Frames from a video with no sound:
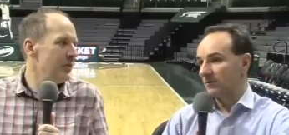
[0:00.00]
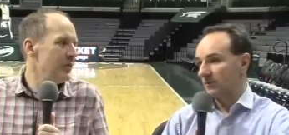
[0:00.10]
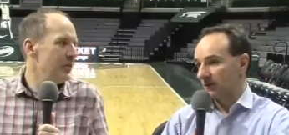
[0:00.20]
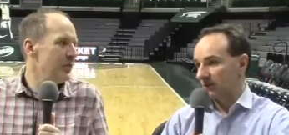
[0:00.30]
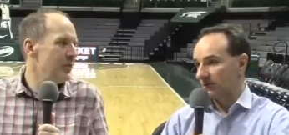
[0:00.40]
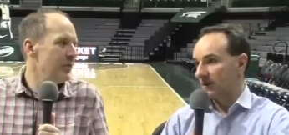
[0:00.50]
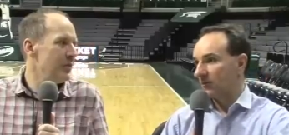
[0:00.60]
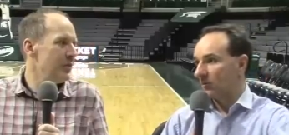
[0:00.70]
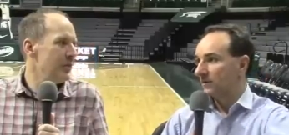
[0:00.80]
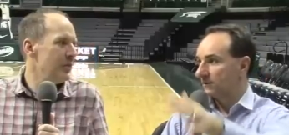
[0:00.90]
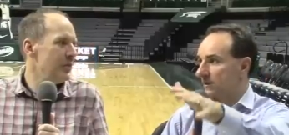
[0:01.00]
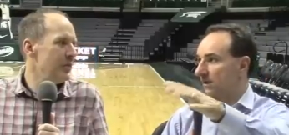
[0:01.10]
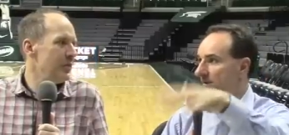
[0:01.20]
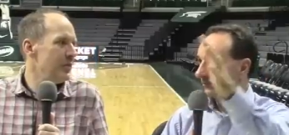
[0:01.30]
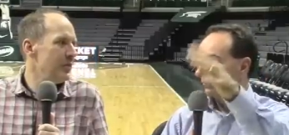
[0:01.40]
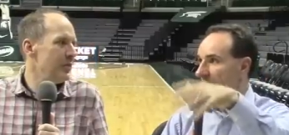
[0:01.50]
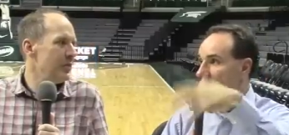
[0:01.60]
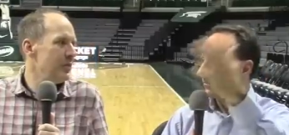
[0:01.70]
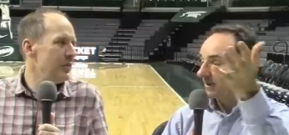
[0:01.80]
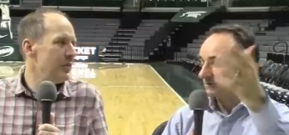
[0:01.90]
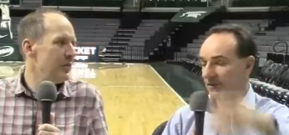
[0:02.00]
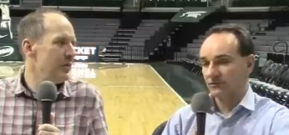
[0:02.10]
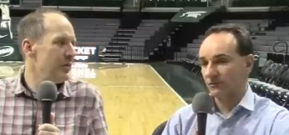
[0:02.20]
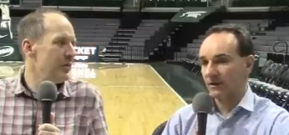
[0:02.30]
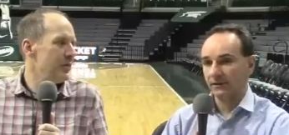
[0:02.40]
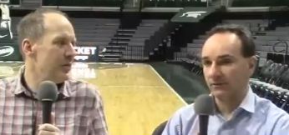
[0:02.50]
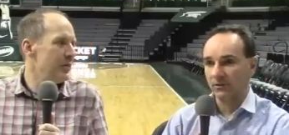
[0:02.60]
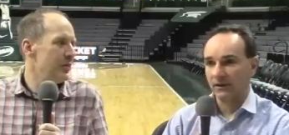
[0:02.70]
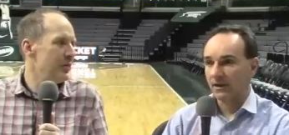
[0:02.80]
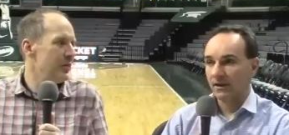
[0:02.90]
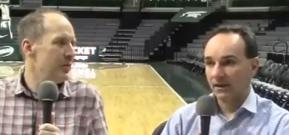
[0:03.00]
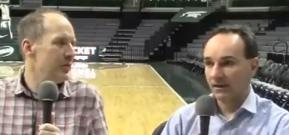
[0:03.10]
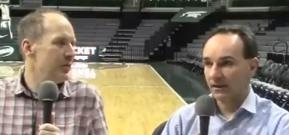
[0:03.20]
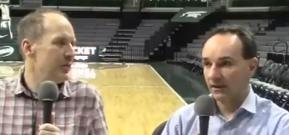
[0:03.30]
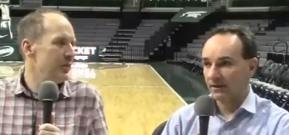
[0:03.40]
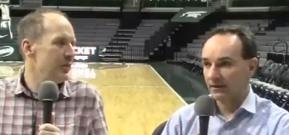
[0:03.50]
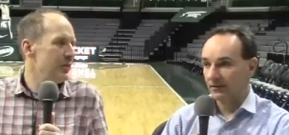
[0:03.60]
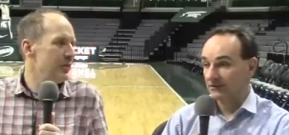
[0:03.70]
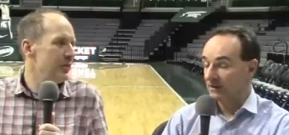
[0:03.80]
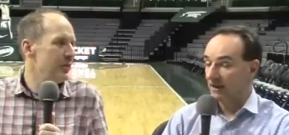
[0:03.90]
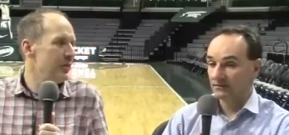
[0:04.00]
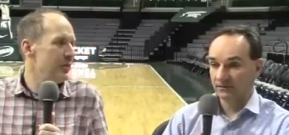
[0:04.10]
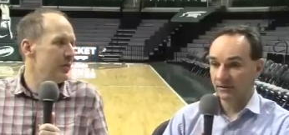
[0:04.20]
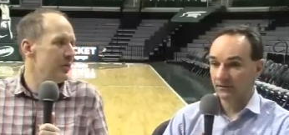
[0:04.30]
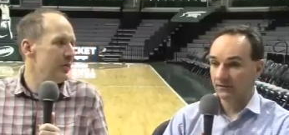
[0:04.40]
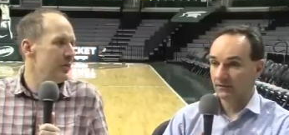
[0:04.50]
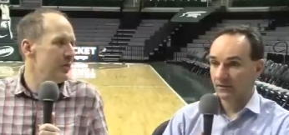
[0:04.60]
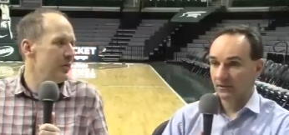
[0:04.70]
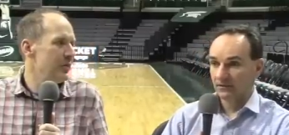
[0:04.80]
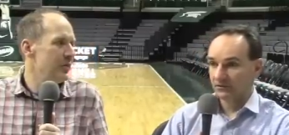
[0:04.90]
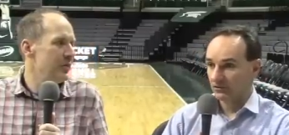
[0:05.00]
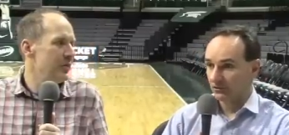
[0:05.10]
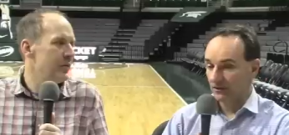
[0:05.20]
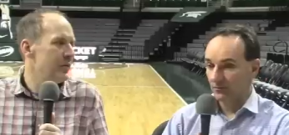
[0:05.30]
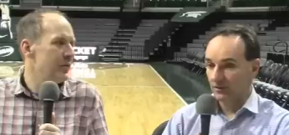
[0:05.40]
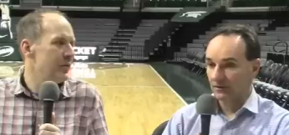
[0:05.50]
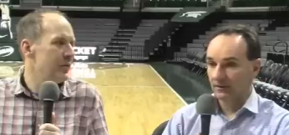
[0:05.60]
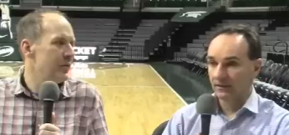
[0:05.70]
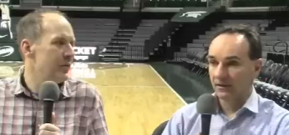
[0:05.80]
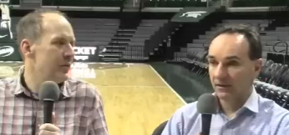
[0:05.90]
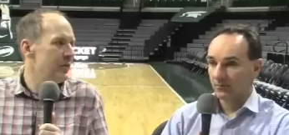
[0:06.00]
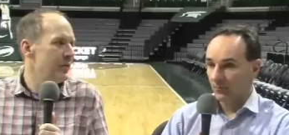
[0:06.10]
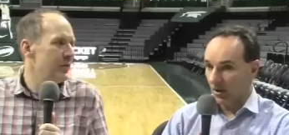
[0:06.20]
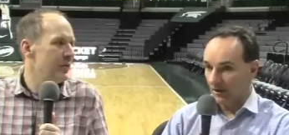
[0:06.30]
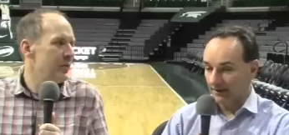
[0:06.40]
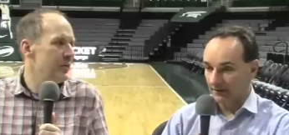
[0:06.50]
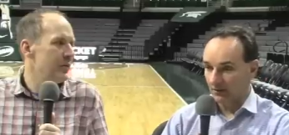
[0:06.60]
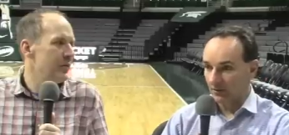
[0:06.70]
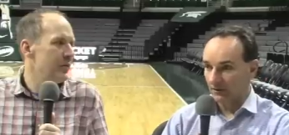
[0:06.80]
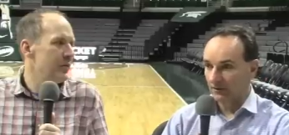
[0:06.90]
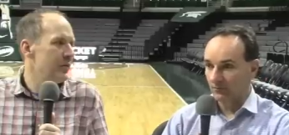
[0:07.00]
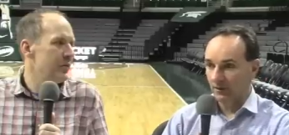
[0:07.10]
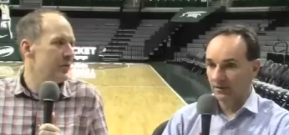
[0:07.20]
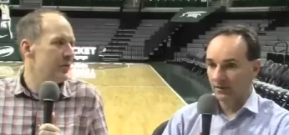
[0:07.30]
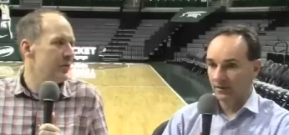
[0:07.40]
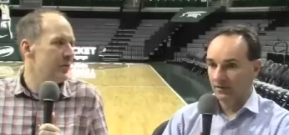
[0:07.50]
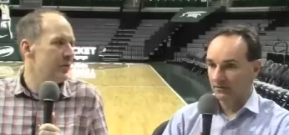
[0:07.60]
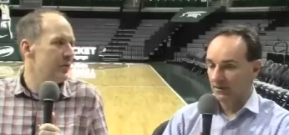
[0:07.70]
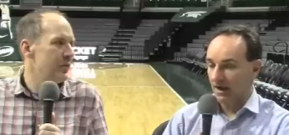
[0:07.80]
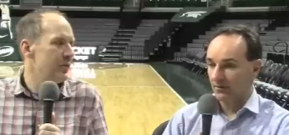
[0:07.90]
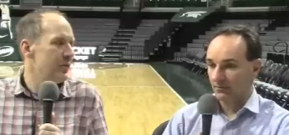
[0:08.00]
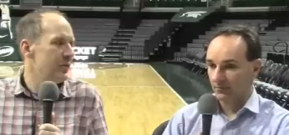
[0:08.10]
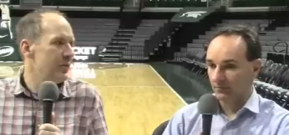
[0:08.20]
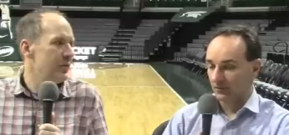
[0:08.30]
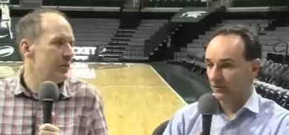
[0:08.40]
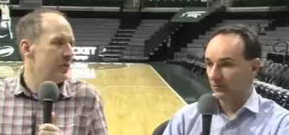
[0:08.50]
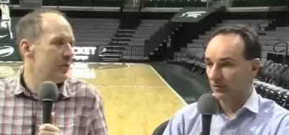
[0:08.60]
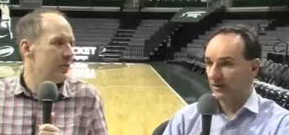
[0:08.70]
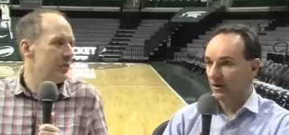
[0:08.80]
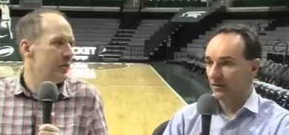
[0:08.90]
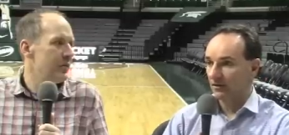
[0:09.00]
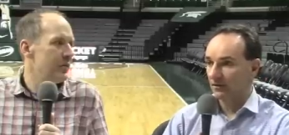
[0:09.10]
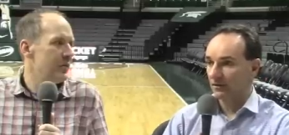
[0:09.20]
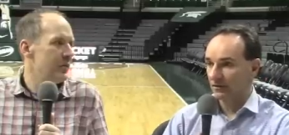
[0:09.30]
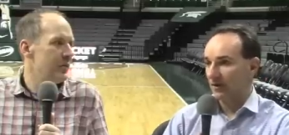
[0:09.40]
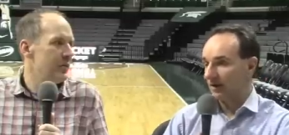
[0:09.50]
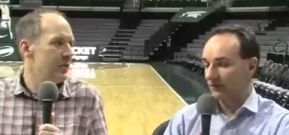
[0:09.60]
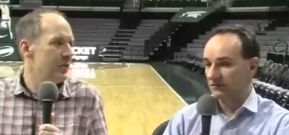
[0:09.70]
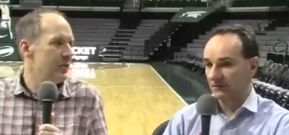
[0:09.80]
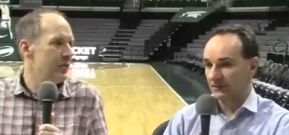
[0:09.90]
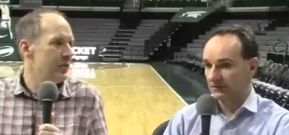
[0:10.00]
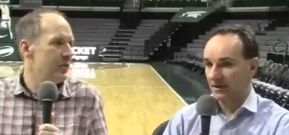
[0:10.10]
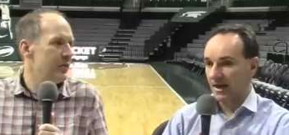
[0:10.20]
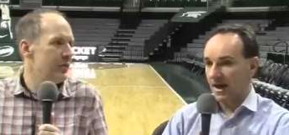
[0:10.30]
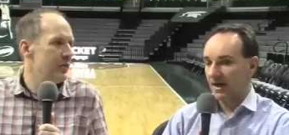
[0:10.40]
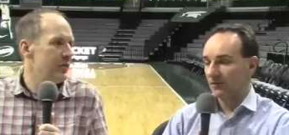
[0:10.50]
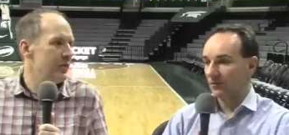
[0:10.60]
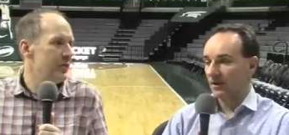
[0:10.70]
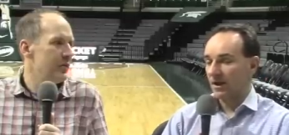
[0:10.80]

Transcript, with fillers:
Speaker 1: him that are going to think one and done, and he'll be ready to go based on his ranking. But, uh, you know, he's got skill, shooting ability, ball handling ability, but he, he's got to learn to play harder. You know, obviously, he's, I don't.